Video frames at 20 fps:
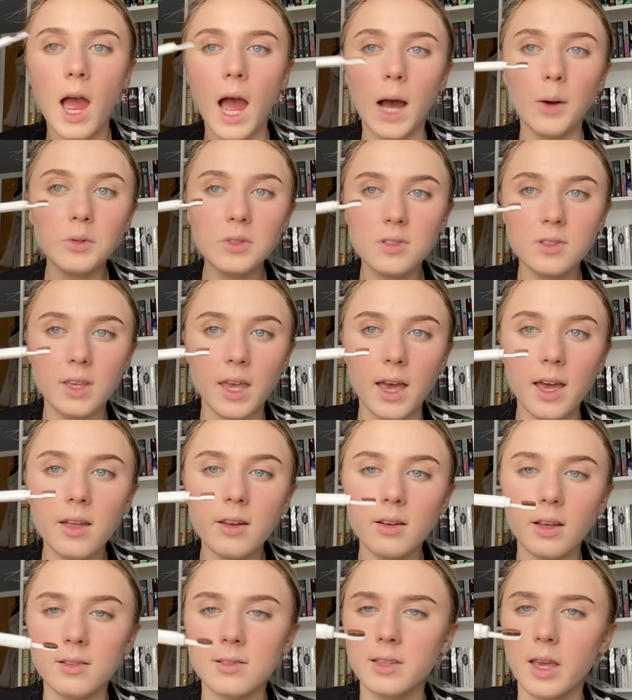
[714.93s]
I was scared
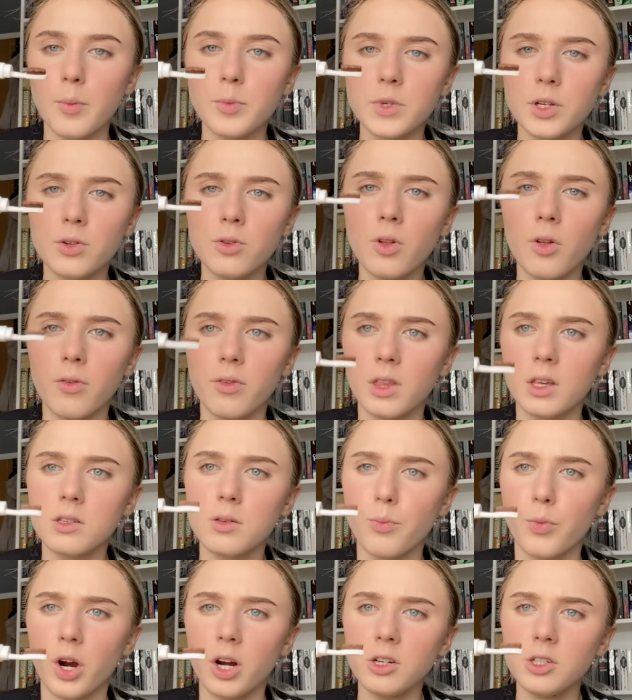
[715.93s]
and skeptical of this
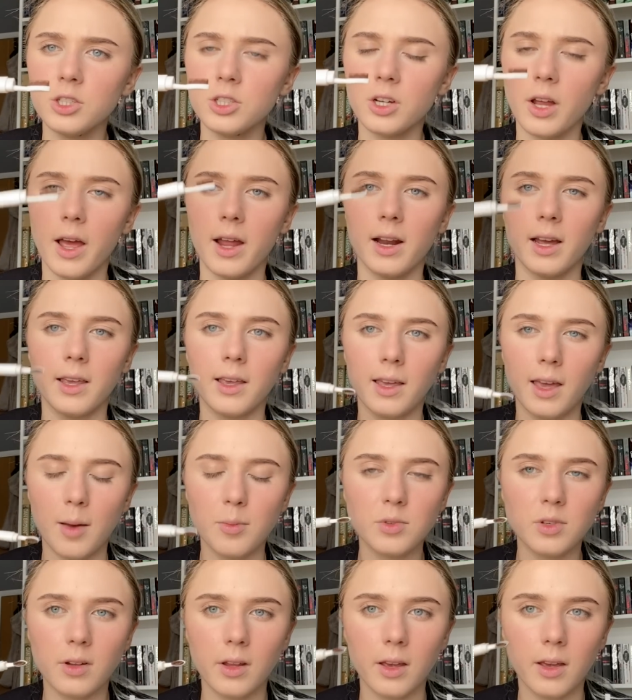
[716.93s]
brush, and I
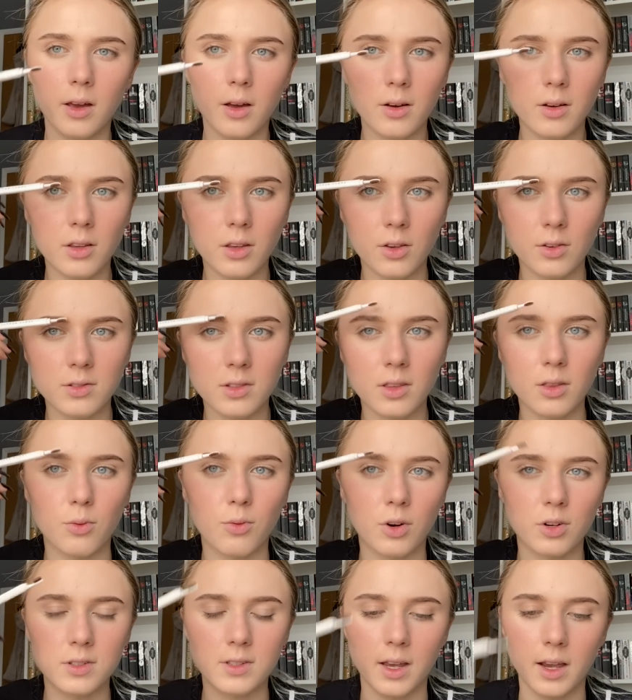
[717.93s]
kept on like using the
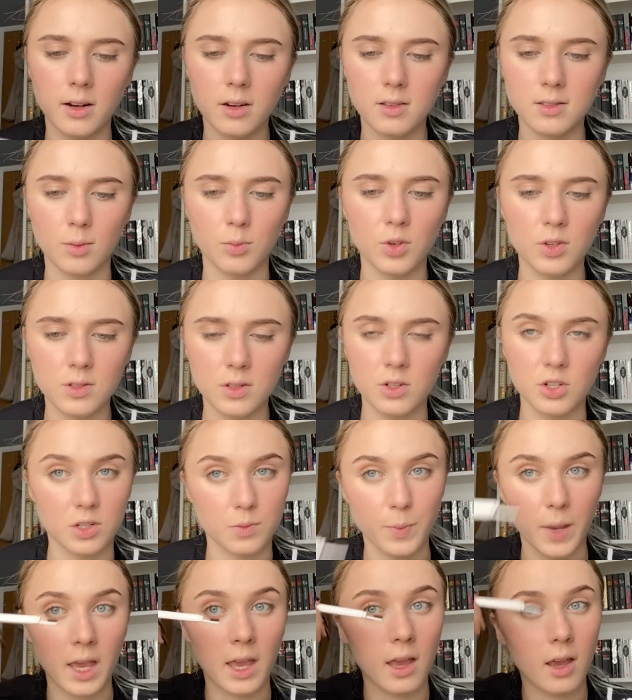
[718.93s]
wrong side because I'm used to
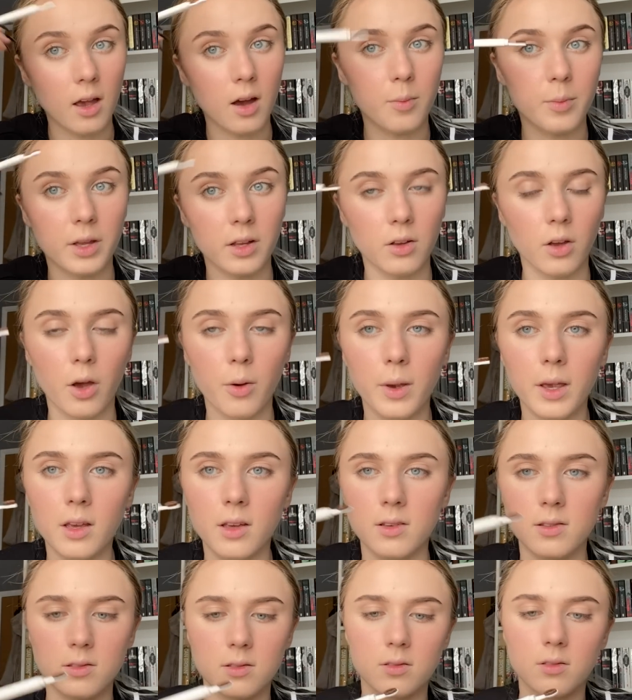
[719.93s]
just picking up and going,
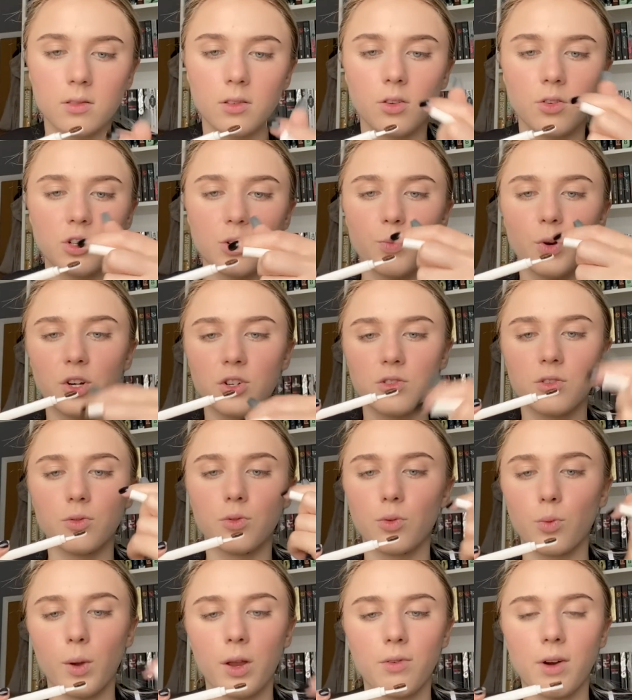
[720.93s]
because usually brushes are
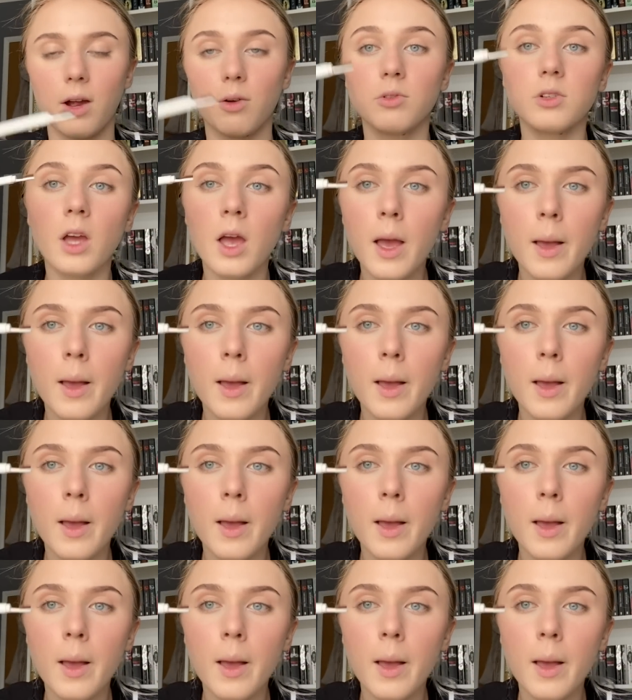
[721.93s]
all the way around.